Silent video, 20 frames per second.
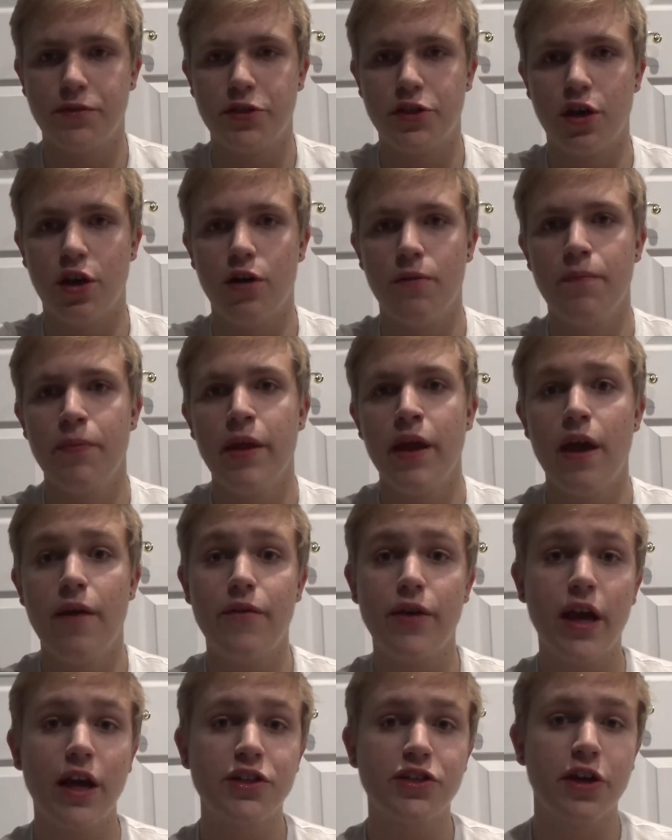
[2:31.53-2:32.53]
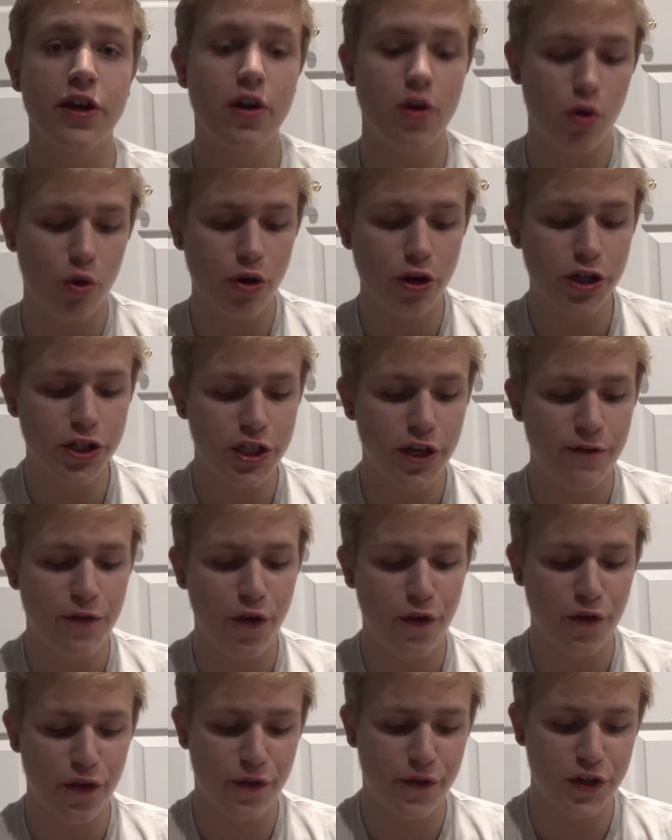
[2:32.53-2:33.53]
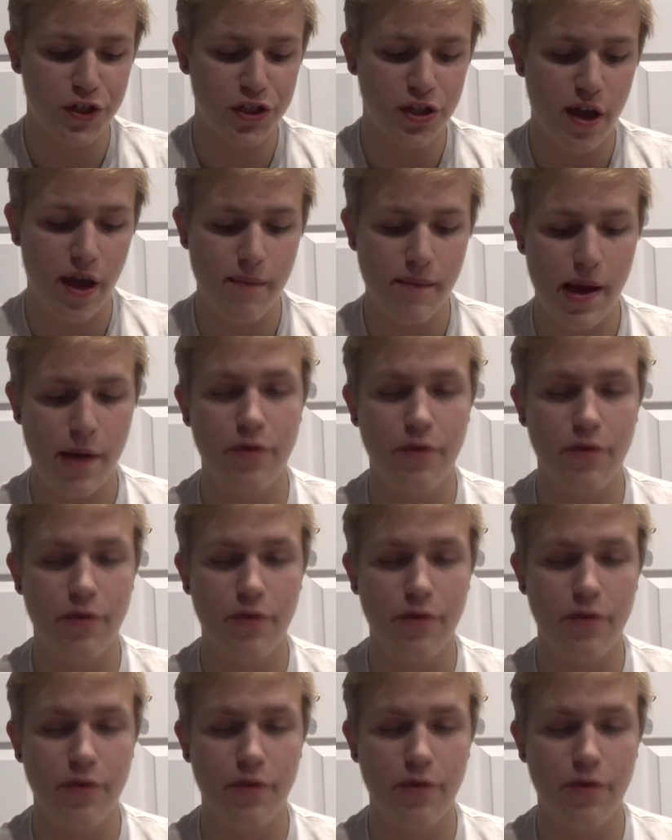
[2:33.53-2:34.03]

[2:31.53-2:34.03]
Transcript: so if you guys are gonna order G Fuel for the first time,